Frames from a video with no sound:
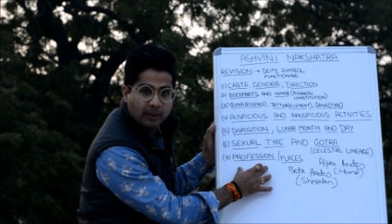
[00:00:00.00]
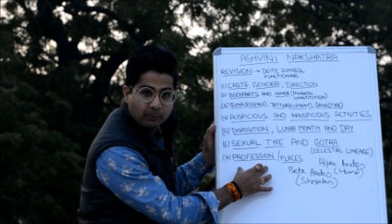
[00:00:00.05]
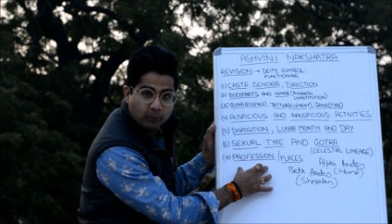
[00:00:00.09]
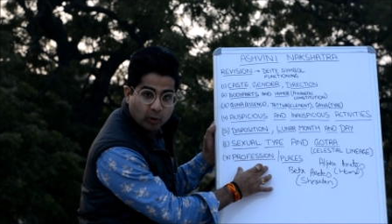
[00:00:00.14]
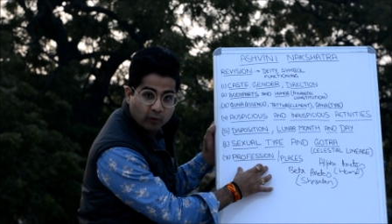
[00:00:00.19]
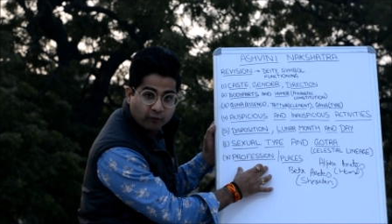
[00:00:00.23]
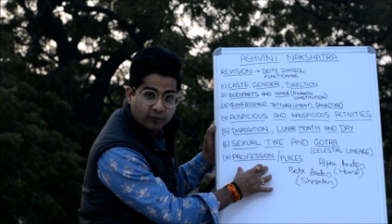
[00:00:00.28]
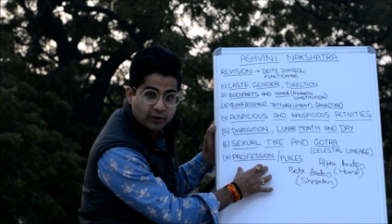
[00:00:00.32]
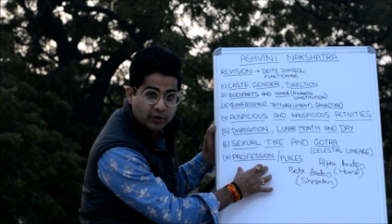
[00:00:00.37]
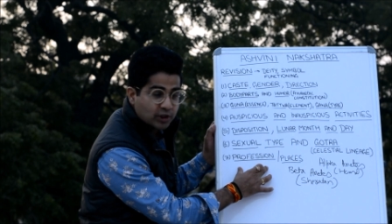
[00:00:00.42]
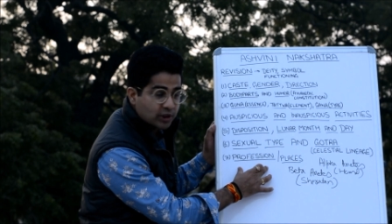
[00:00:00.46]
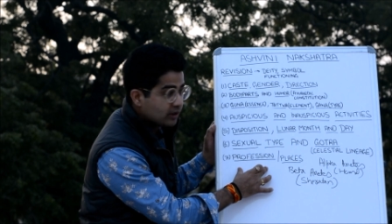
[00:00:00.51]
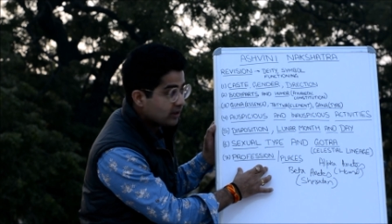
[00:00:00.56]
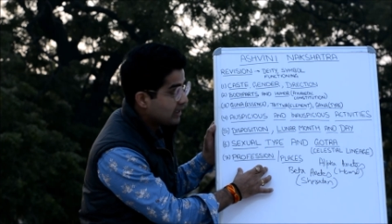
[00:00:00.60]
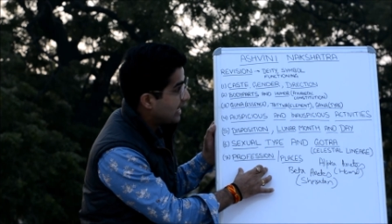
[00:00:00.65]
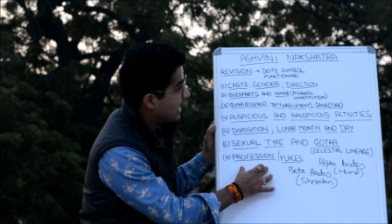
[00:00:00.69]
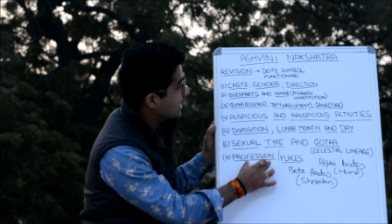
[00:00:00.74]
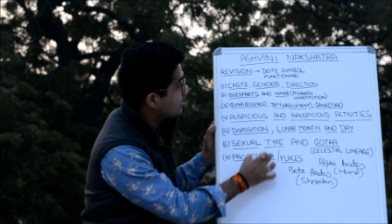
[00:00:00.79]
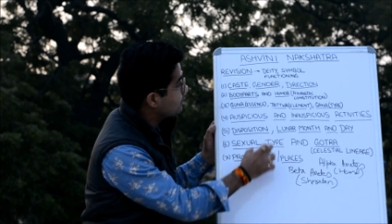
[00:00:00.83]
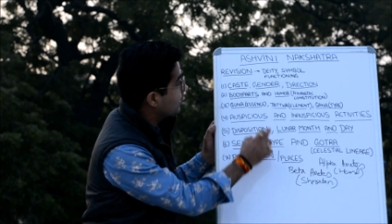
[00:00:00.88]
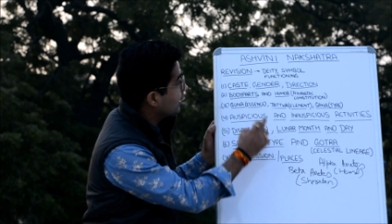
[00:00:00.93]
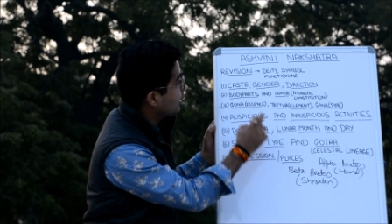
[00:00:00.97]
profession
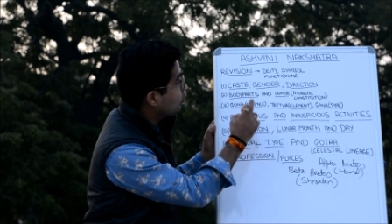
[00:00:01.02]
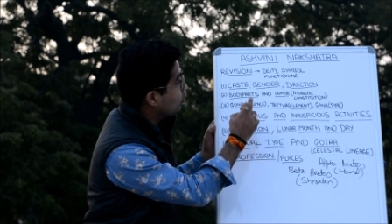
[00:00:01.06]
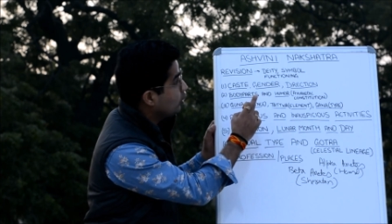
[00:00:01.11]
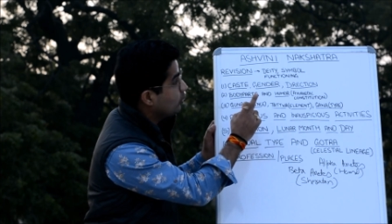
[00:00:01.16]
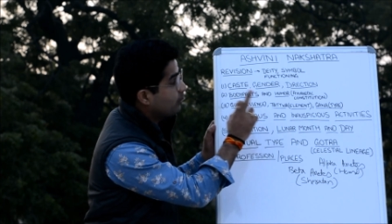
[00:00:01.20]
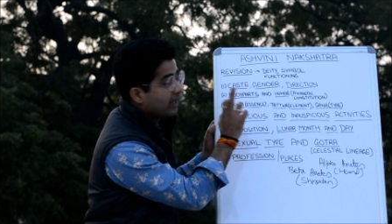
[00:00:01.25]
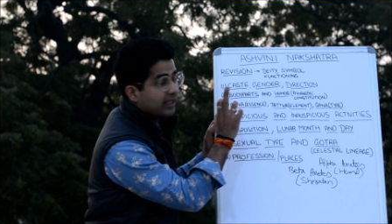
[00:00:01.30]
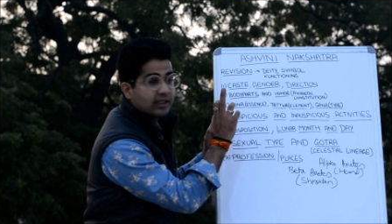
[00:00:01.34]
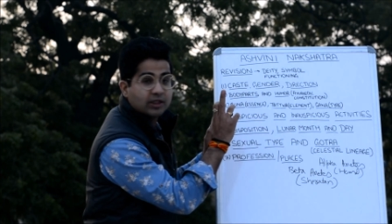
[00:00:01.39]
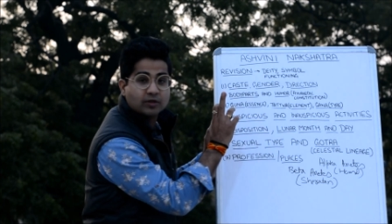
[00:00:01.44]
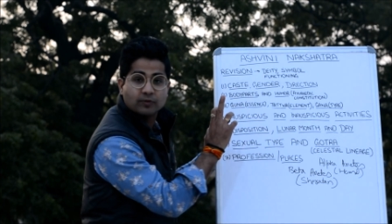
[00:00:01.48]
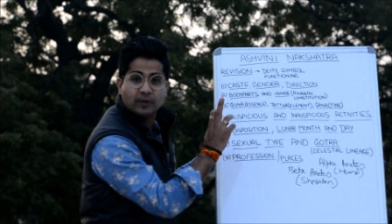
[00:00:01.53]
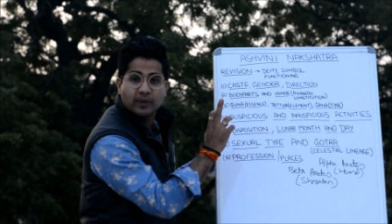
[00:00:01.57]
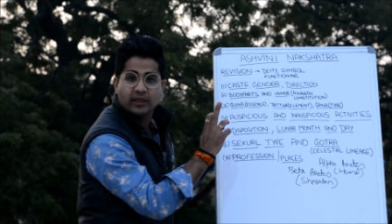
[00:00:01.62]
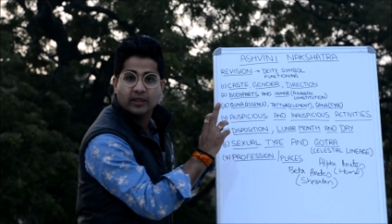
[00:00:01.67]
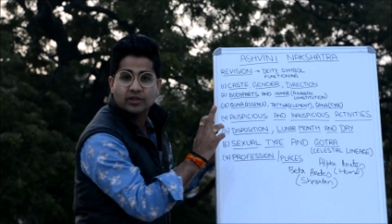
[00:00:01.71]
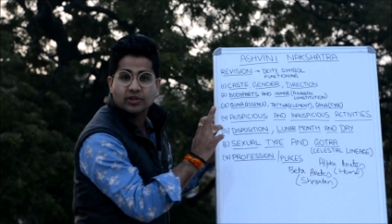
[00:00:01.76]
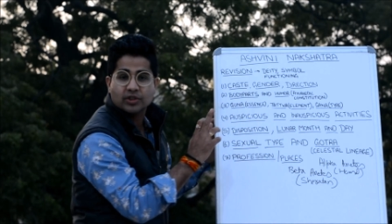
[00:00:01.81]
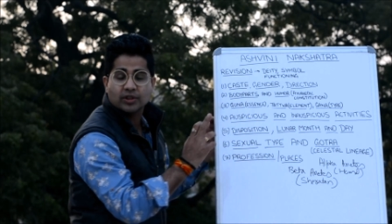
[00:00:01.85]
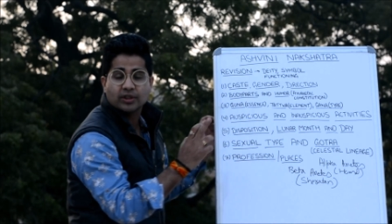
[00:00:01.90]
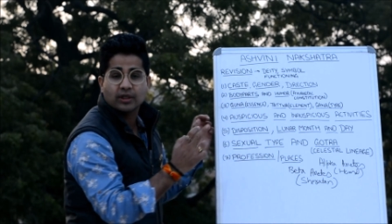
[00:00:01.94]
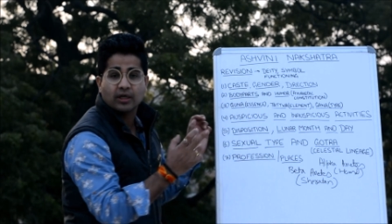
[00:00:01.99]
as being ruled by the Ashwini
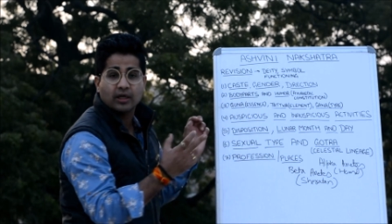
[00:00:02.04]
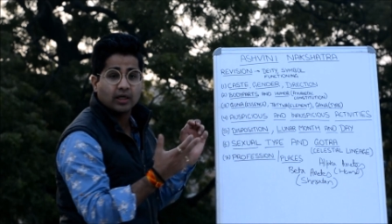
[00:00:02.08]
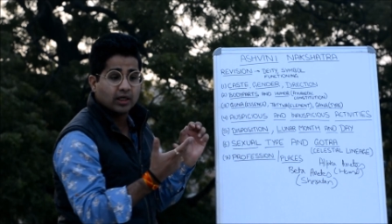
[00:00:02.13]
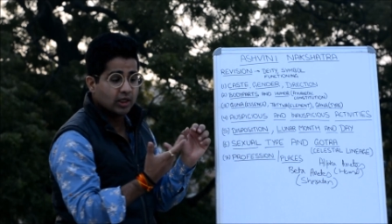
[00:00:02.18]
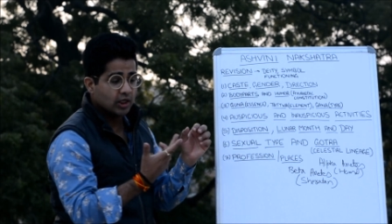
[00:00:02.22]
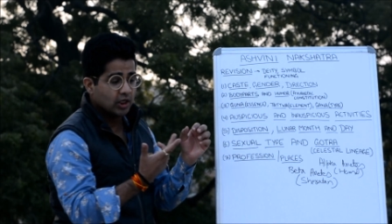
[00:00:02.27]
Nakshatra.